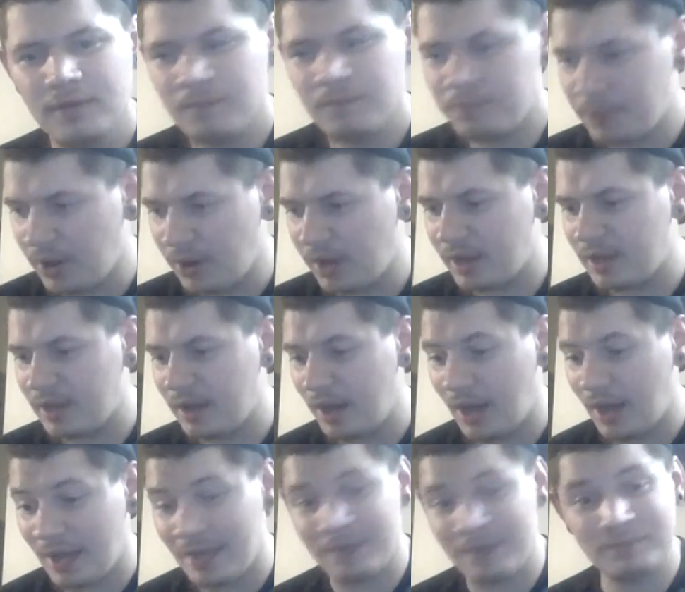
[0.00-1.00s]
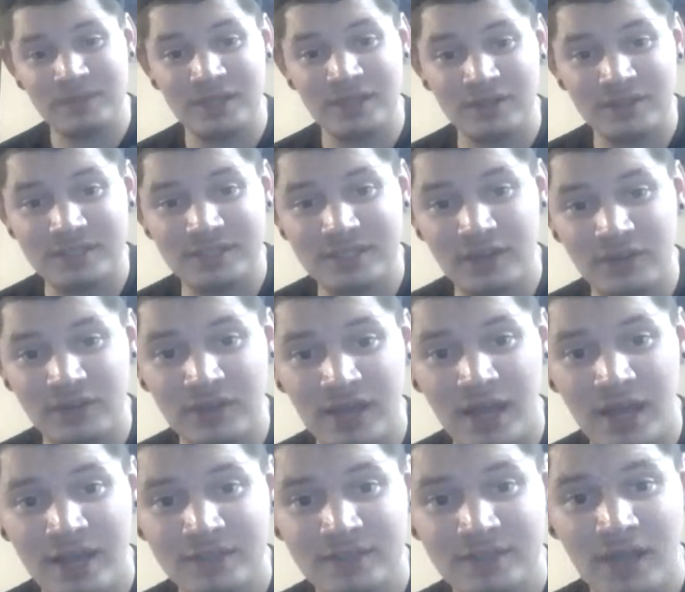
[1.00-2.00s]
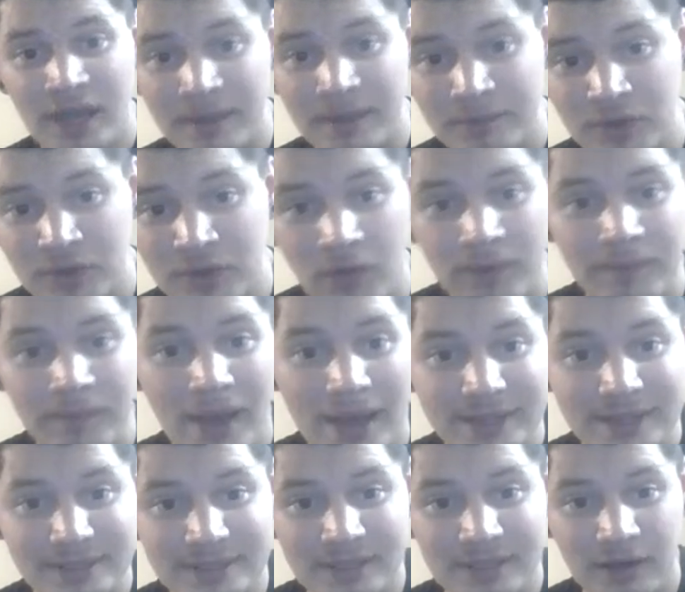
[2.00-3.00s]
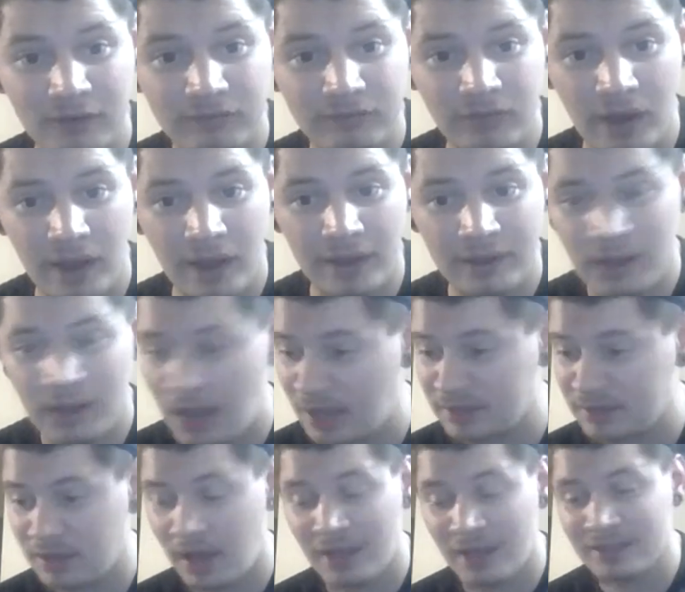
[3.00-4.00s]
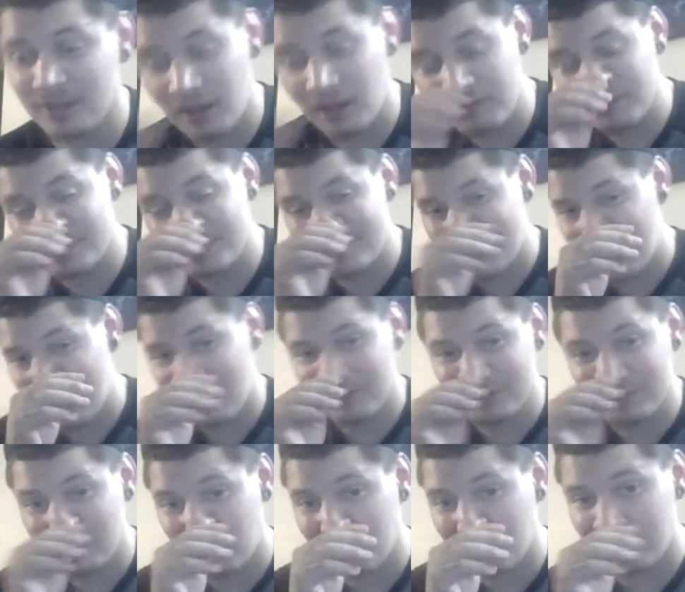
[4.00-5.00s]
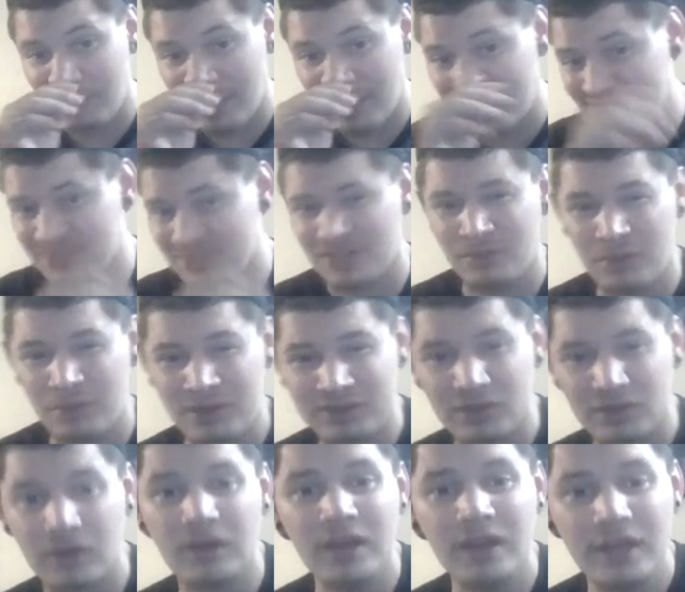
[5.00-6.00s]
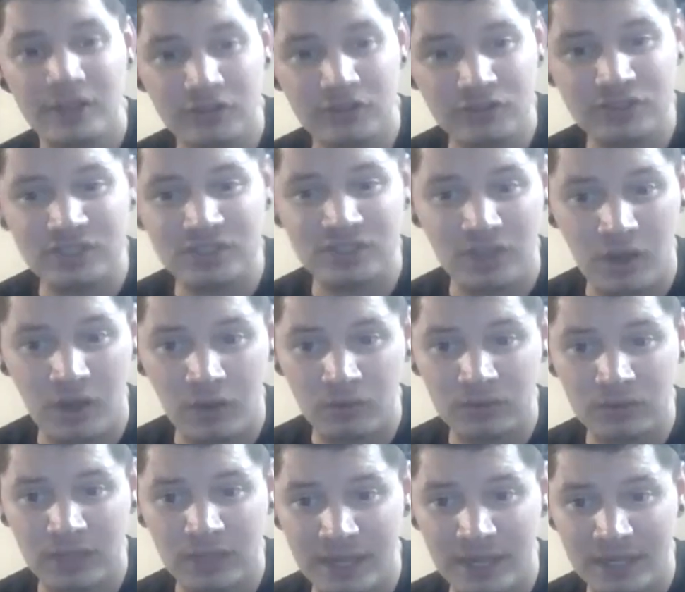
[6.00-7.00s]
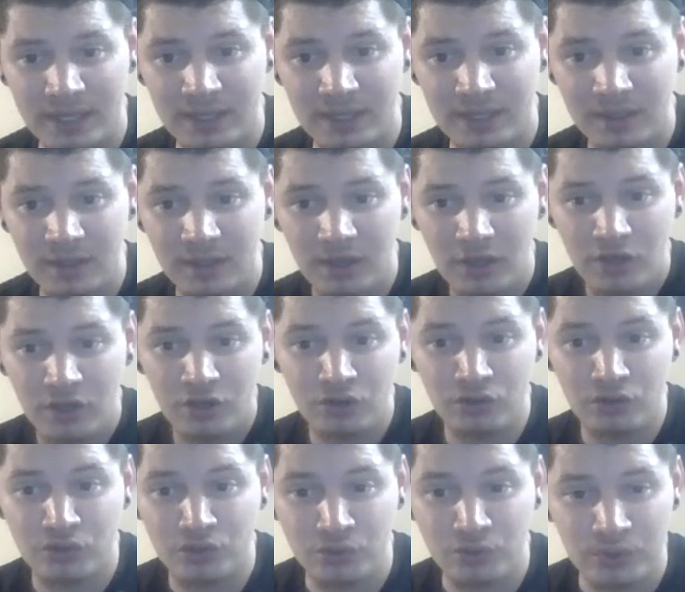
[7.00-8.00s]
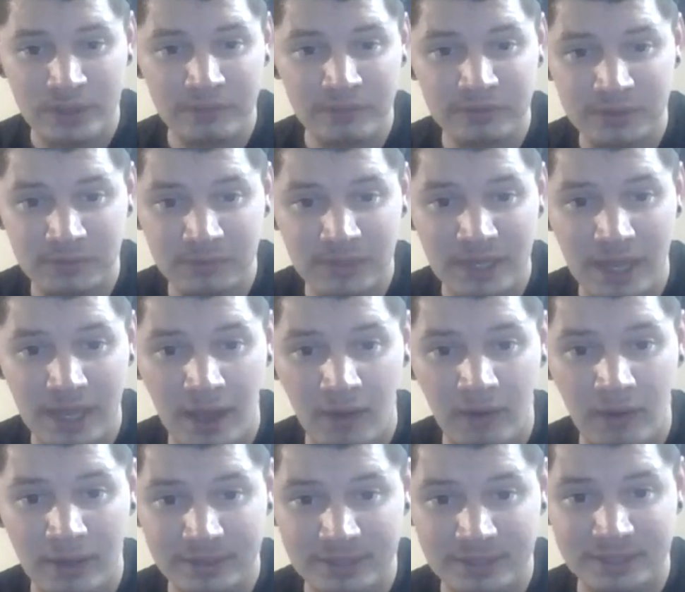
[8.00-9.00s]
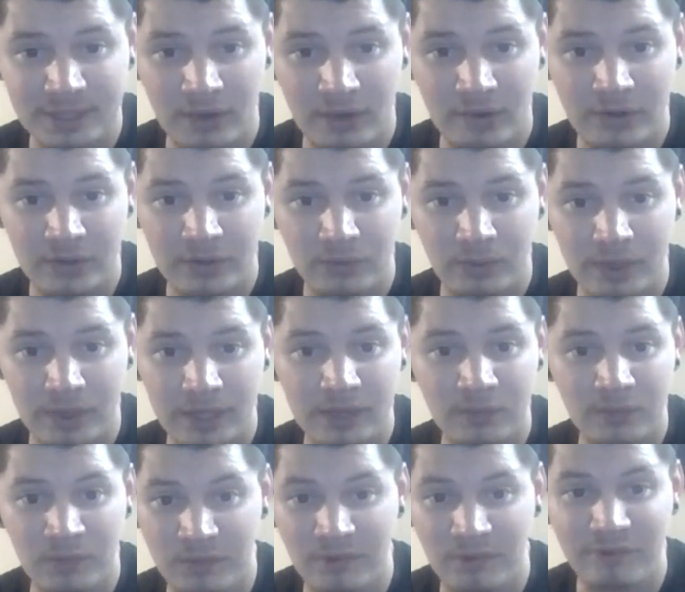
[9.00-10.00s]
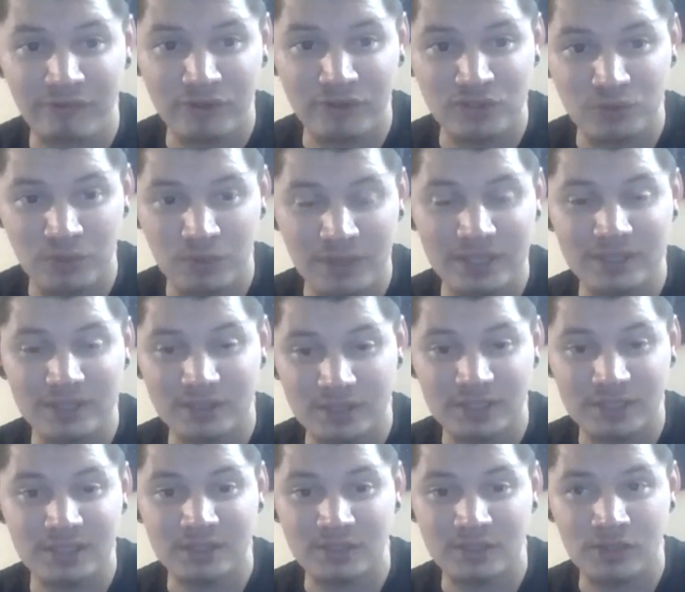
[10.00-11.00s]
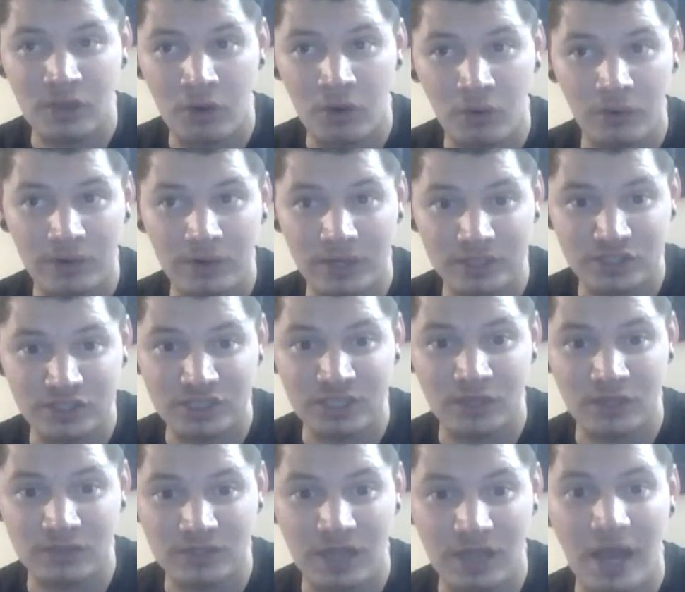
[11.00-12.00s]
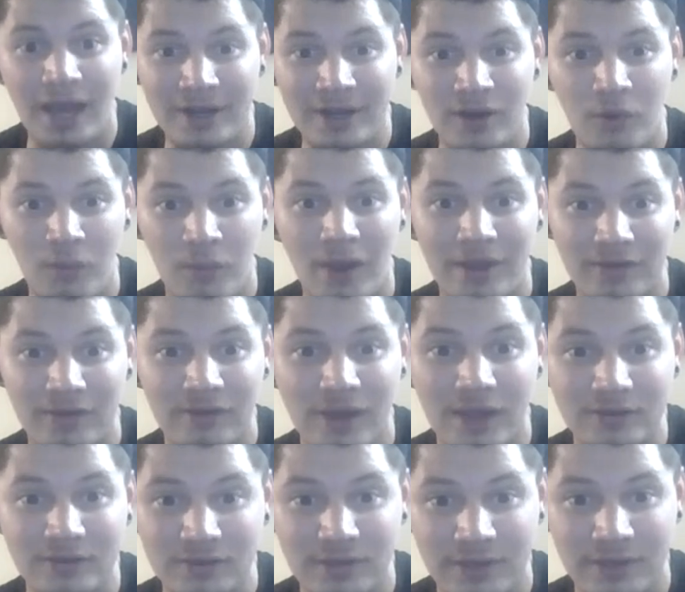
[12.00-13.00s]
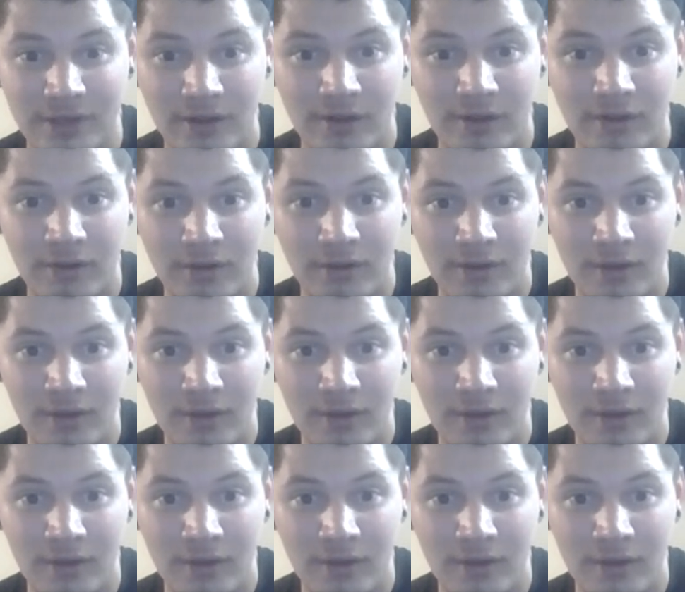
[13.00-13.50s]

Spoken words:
But I am here to tell you guys, I am going back to Delphi. I love the town Delphi. I tell you what, though, there's this old lady who creeps me out at the Dairy Queen when we first went. Told us, she goes, "I know why you guys are here."